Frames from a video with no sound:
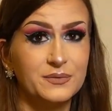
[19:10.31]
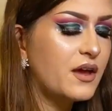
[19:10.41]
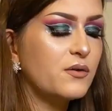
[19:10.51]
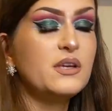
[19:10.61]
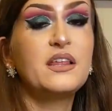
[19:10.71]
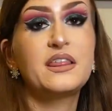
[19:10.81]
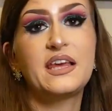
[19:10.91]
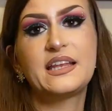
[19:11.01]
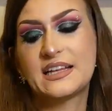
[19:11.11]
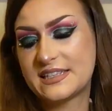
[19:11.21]
The only
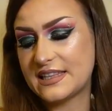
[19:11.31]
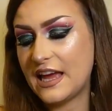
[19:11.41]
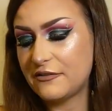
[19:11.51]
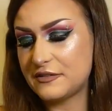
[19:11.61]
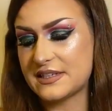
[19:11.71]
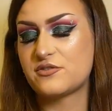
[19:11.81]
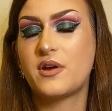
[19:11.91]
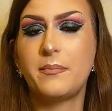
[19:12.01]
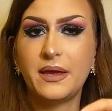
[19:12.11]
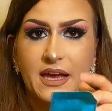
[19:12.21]
thing that's left is
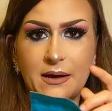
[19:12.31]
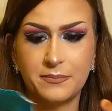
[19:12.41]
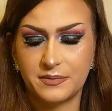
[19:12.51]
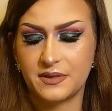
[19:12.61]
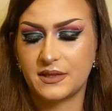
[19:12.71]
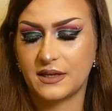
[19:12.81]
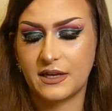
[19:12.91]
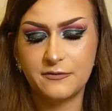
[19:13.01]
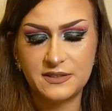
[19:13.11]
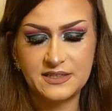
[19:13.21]
wrapping up the
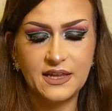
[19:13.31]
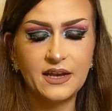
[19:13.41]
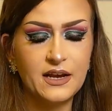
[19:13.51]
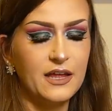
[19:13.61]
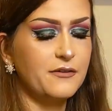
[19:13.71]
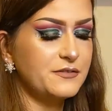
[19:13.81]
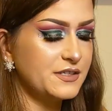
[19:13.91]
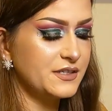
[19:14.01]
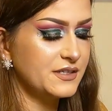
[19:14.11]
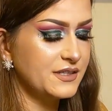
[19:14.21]
gifts that I
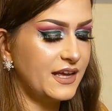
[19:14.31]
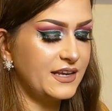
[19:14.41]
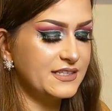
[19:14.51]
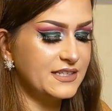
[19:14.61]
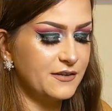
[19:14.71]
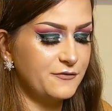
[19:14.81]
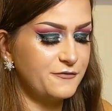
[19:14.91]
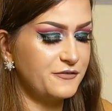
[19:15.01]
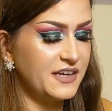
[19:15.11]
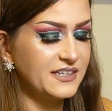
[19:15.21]
left that didn't
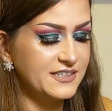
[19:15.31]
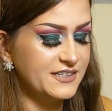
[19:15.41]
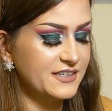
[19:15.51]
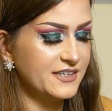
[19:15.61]
fit.